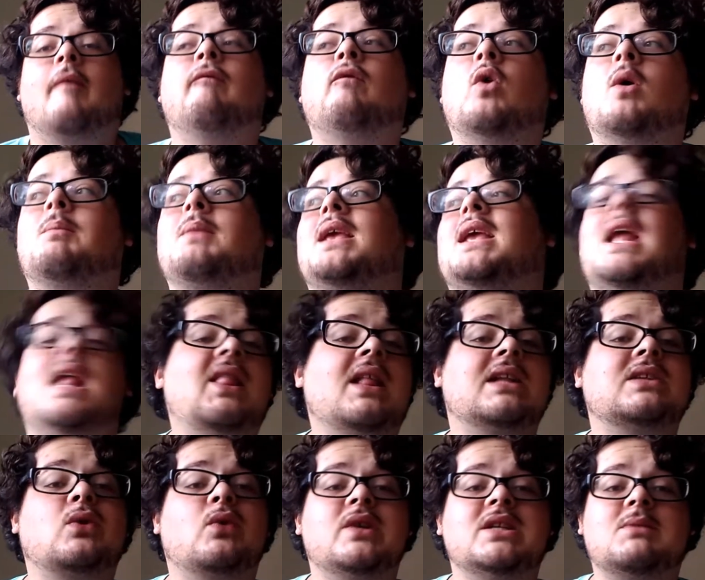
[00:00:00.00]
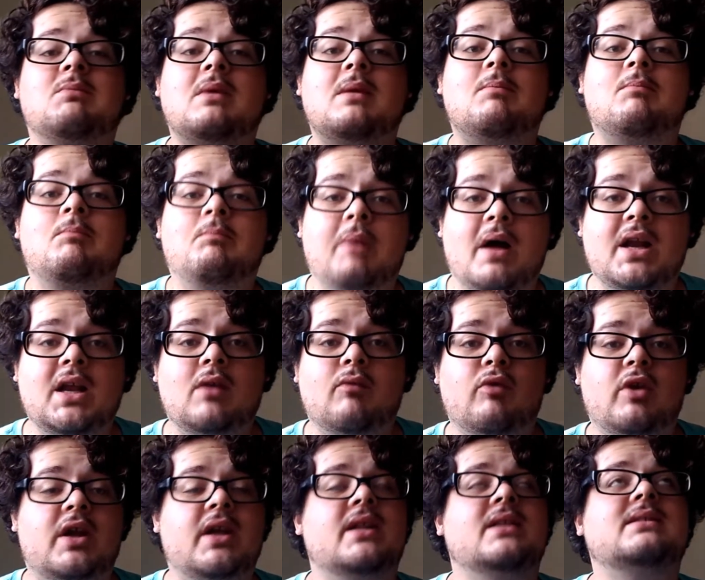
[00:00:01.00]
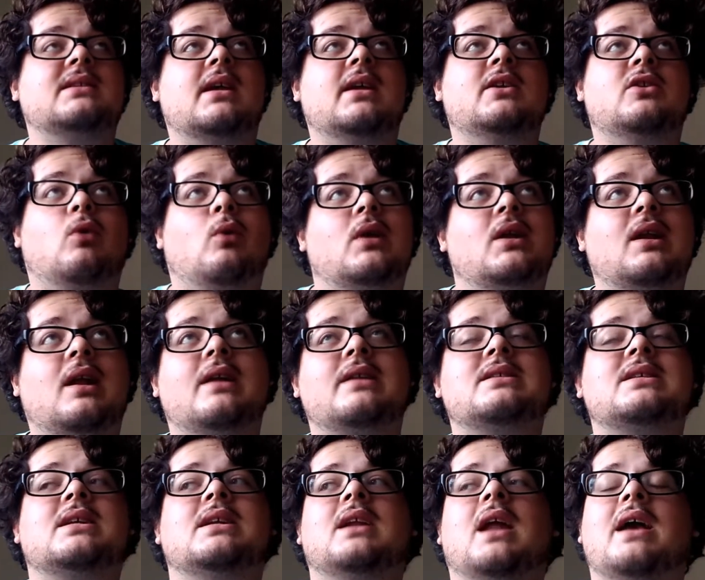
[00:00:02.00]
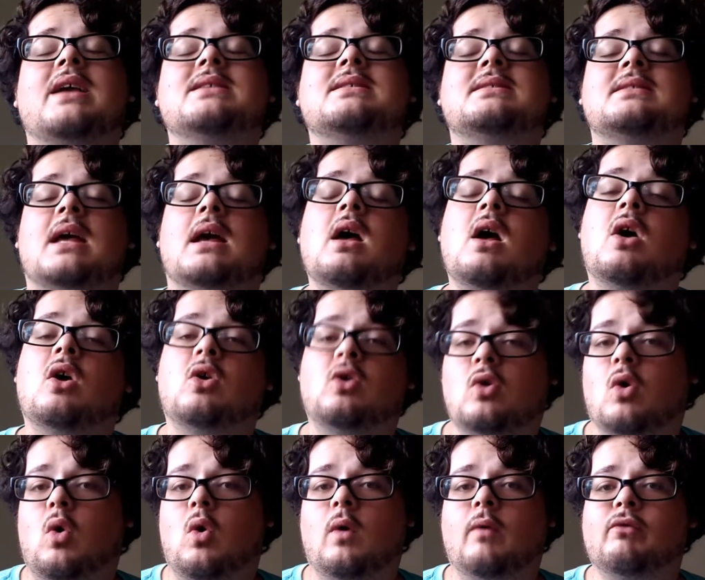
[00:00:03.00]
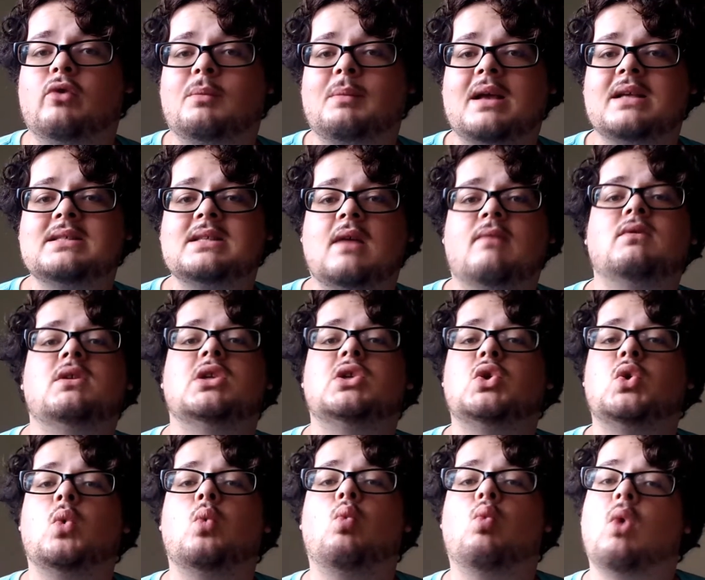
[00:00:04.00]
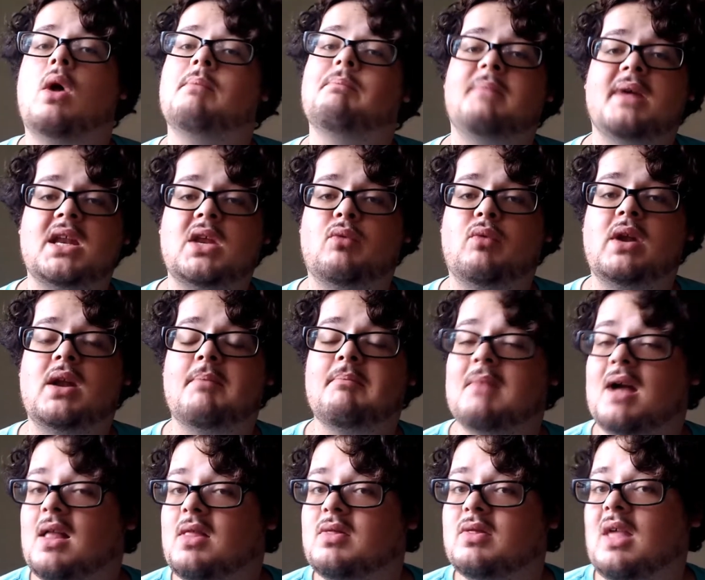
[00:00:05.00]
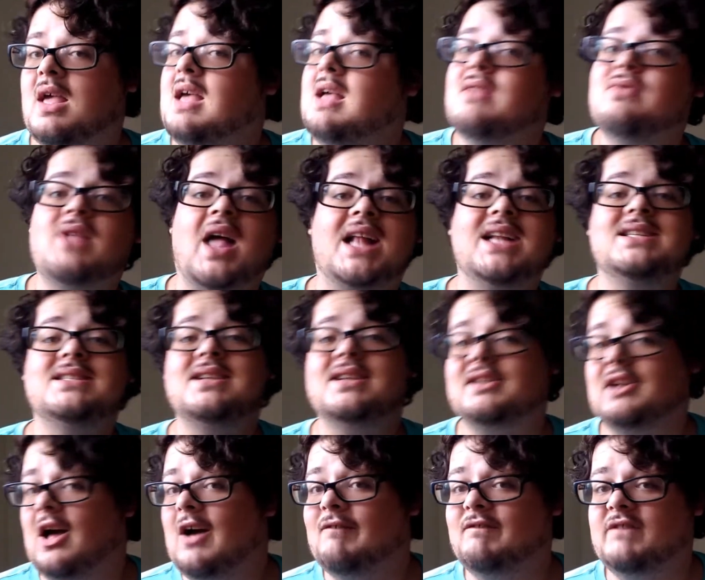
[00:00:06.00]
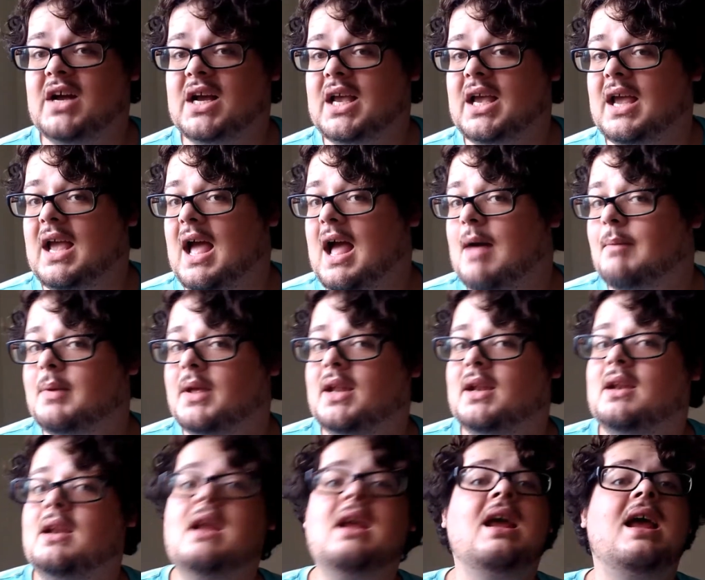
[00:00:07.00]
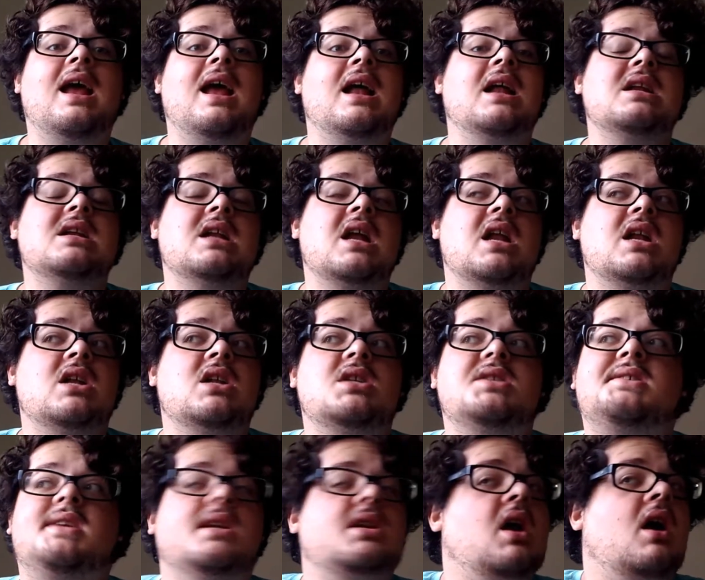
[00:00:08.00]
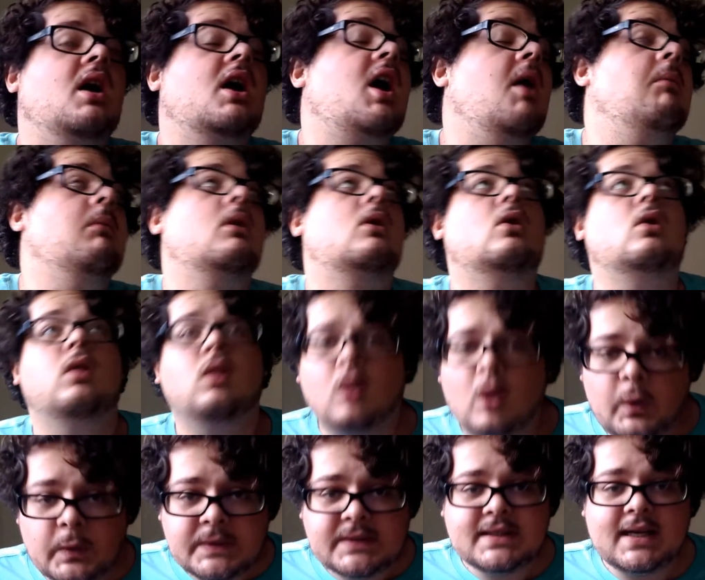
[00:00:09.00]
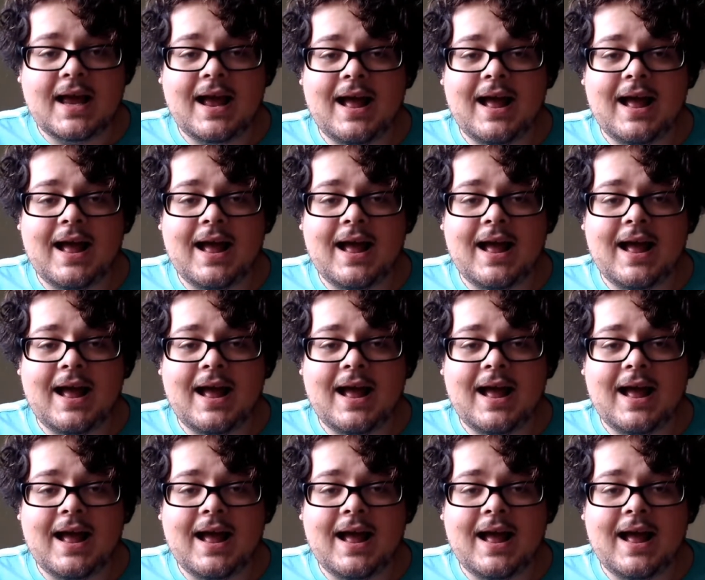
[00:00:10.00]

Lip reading: For me, that's going to be buddy reads. In 2019, I set a goal for myself to do 1 buddy read a month. That did not fucking happen. Did not come close to